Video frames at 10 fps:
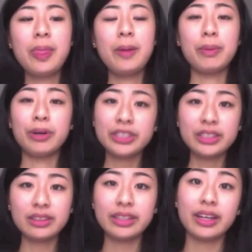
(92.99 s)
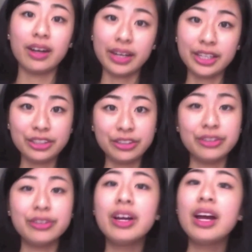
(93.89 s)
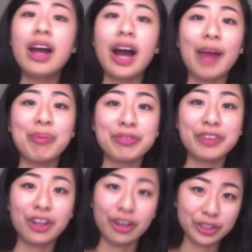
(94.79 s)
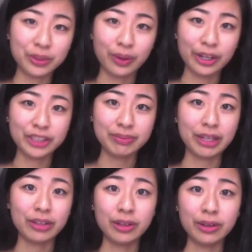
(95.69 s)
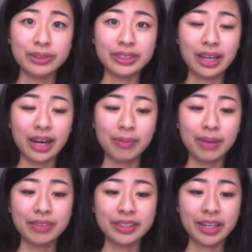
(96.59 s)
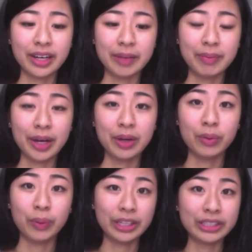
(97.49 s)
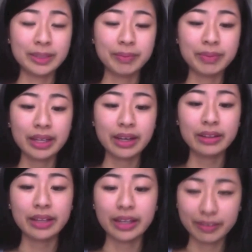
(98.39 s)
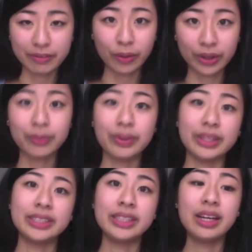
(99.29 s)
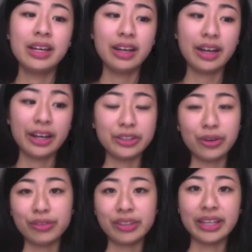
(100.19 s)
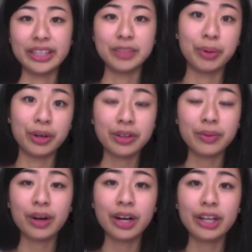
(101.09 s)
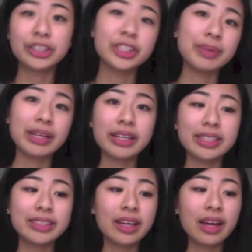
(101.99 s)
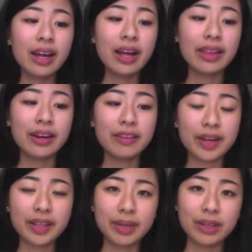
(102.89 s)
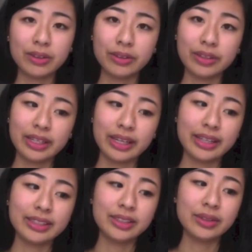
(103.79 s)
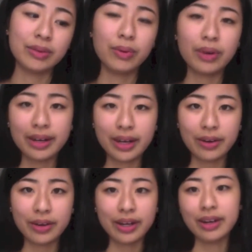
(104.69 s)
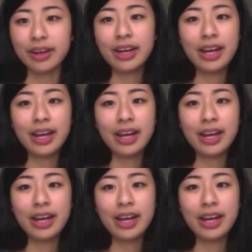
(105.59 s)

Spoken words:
Personally, I prefer not to wash my clothes every time I wear something. Like if I've worn it once, I don't really like to put it in the wash just because then I find that my clothing gets worn out and